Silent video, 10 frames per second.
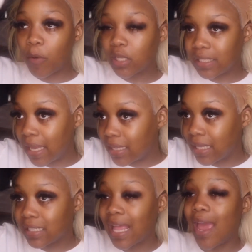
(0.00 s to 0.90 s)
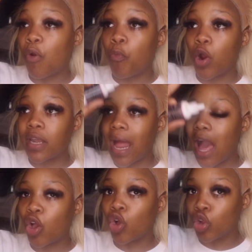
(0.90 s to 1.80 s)
going to take this, and we're
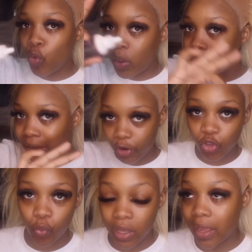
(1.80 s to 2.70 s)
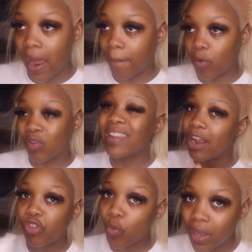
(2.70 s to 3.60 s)
not gluing near the wig cap.
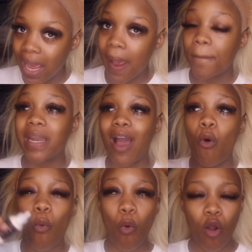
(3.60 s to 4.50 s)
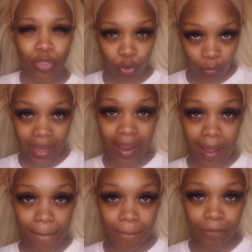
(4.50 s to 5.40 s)
Near the wig cap, but not on the wig
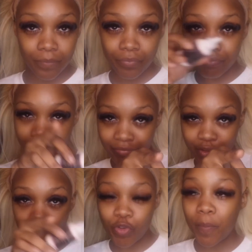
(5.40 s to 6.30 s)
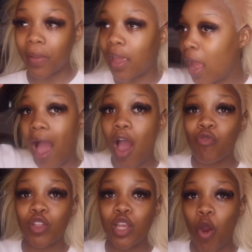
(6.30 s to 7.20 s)
cap. You feel me?
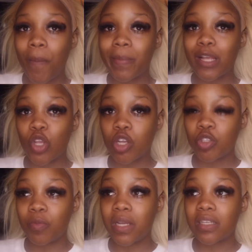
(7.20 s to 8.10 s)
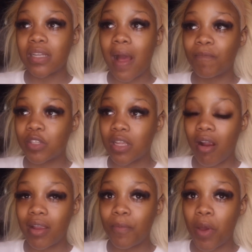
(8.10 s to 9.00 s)
I really hope I'm not talking too much. I'm
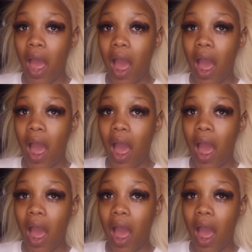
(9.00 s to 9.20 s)
sorry, but